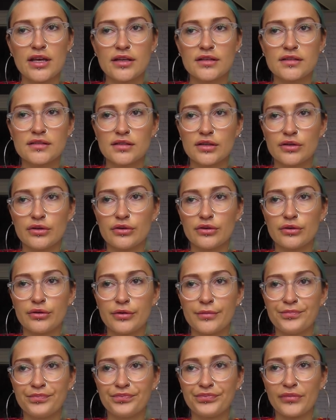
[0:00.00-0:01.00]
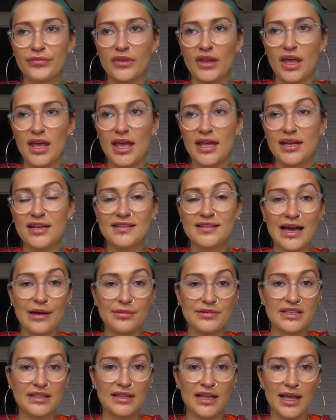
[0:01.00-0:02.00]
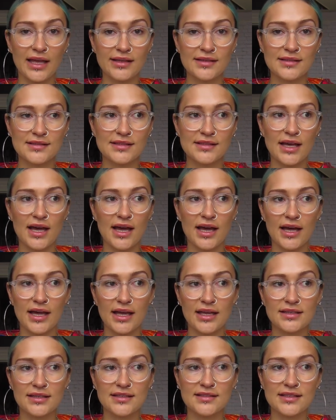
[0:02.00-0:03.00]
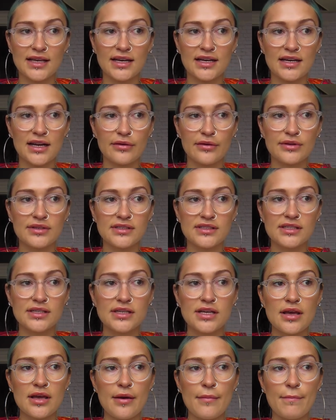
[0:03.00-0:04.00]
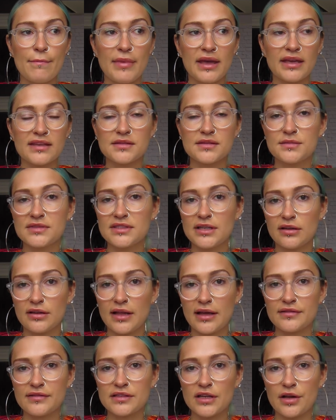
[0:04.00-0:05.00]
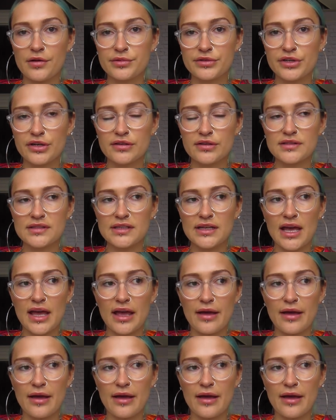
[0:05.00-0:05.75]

So in adapting this, I decided I would make some still life sculptures